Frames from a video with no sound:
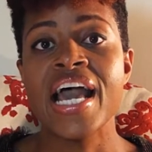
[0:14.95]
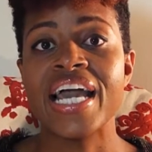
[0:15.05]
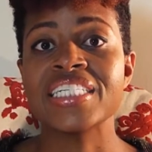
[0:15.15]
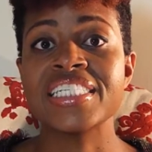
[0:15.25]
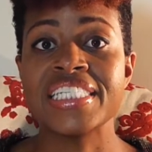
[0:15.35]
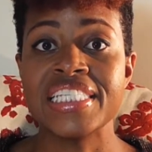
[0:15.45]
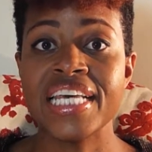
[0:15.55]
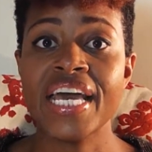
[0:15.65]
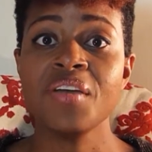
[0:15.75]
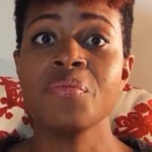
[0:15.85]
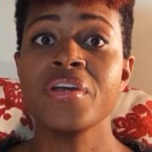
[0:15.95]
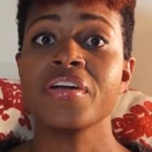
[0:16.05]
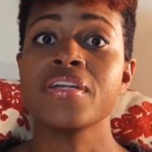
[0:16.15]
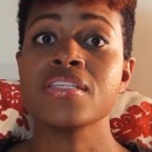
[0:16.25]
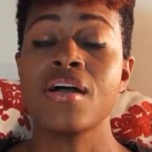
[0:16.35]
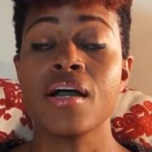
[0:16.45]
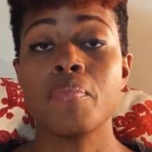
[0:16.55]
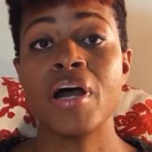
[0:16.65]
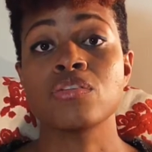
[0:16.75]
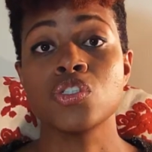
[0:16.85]
and today we are going to talk
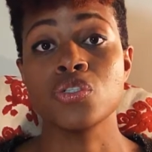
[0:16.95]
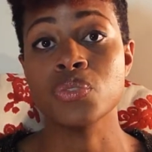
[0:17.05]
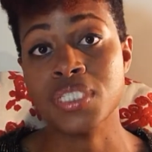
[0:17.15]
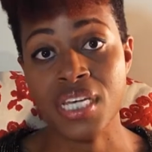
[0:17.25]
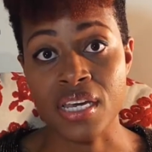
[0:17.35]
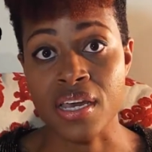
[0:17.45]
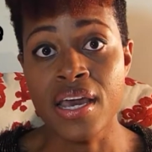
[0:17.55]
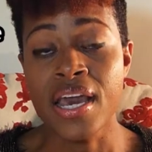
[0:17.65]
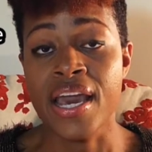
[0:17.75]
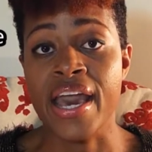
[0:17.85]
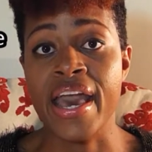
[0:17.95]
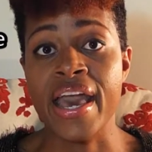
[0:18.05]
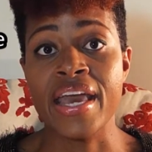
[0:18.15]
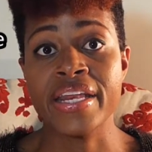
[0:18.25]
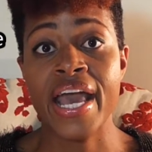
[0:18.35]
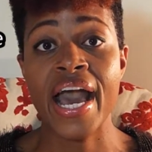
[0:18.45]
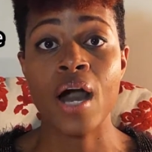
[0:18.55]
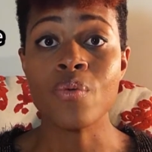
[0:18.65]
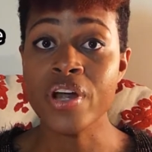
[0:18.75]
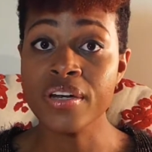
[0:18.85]
about juicing. And
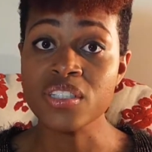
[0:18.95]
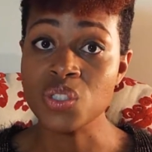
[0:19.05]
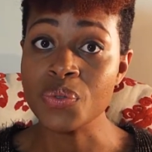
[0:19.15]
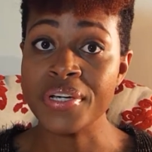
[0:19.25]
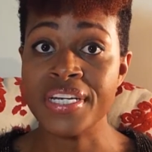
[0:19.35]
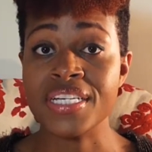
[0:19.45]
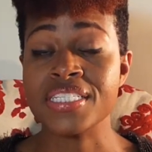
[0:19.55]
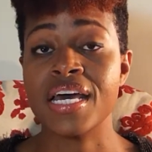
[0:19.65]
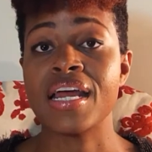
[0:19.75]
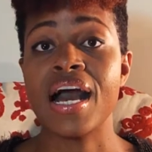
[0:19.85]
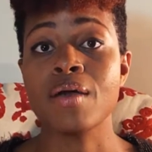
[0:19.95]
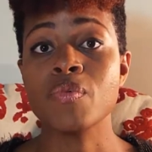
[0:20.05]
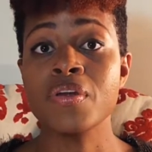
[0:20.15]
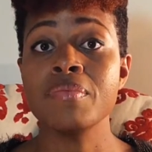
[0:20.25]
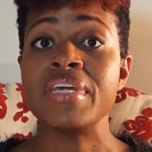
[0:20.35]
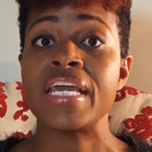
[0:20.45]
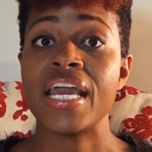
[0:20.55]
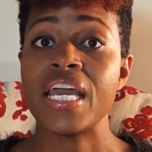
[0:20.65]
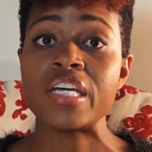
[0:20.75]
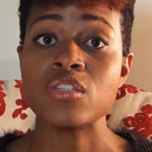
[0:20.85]
how we're going to do it is that I'm going to be
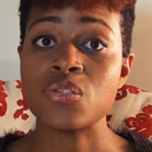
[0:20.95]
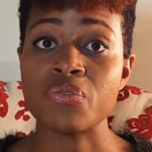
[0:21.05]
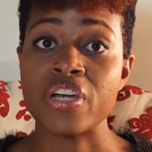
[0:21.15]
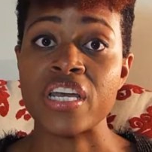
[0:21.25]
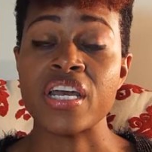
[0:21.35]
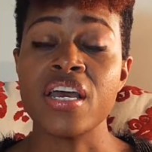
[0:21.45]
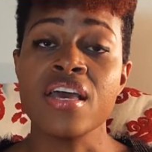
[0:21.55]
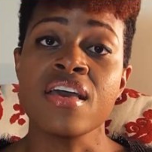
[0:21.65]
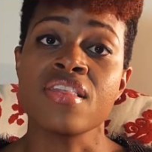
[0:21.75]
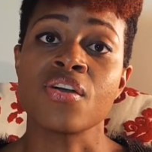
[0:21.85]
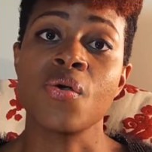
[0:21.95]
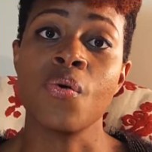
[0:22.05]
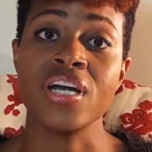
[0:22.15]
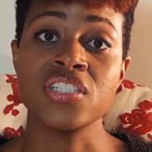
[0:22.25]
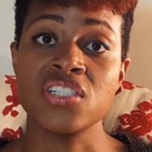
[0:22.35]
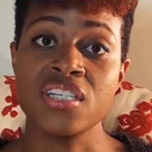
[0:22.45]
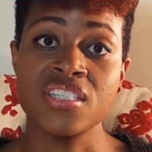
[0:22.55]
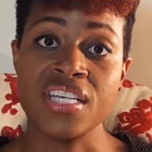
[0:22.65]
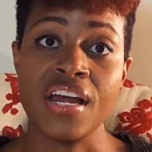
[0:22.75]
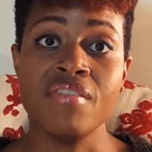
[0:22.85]
answering the
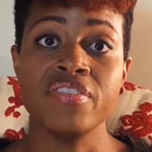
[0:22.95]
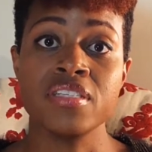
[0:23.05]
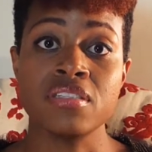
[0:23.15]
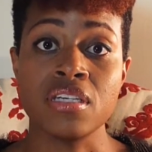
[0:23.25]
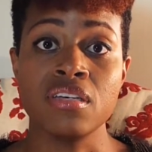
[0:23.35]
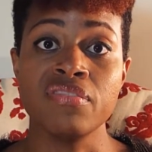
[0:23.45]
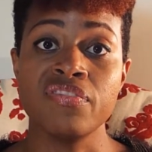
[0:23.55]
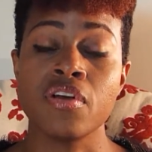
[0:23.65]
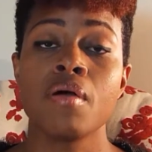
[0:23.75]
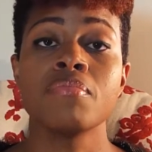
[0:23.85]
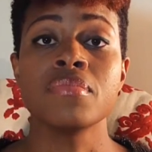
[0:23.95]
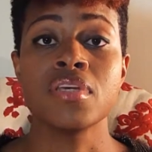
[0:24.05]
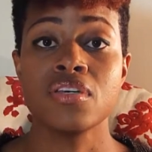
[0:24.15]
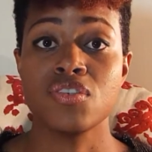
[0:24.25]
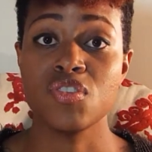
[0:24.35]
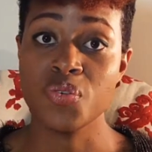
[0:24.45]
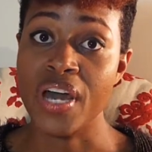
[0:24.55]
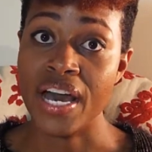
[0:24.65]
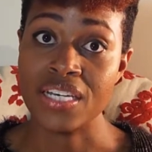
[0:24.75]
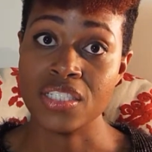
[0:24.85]
questions that I've received from you
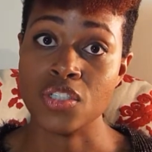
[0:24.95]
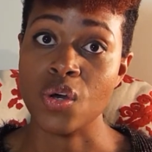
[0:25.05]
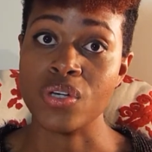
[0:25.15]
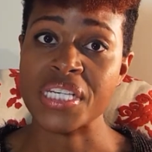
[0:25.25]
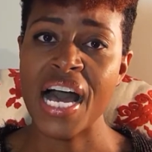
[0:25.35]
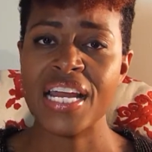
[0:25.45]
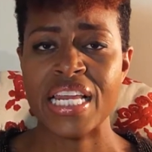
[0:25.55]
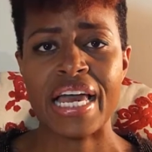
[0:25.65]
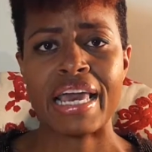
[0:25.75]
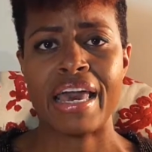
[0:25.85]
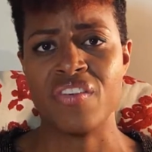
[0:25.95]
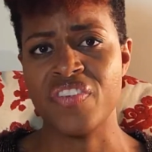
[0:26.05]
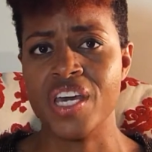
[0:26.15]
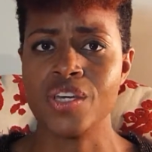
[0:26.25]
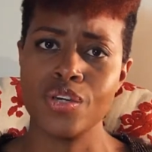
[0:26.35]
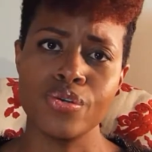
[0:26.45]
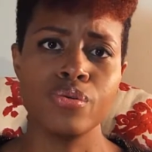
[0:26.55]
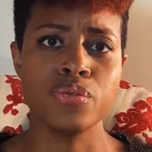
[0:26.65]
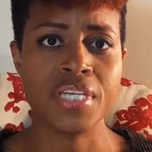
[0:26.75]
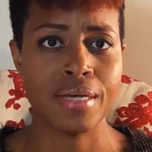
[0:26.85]
guys. So it's kind of like an
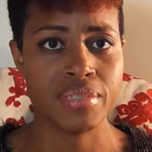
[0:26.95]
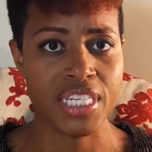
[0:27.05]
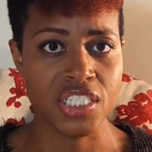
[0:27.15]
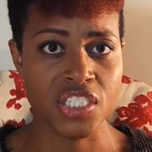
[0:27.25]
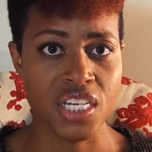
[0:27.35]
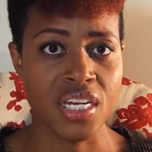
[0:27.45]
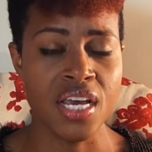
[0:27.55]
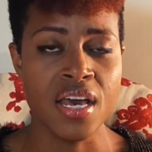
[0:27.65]
FAQ type session.